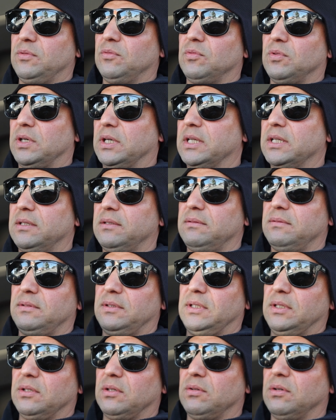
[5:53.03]
one
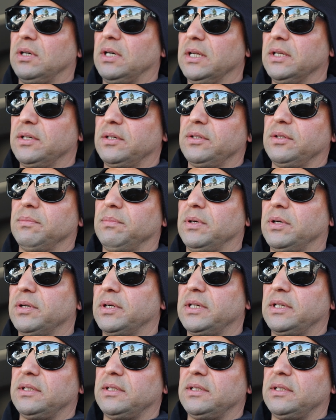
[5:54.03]
you know under the boat,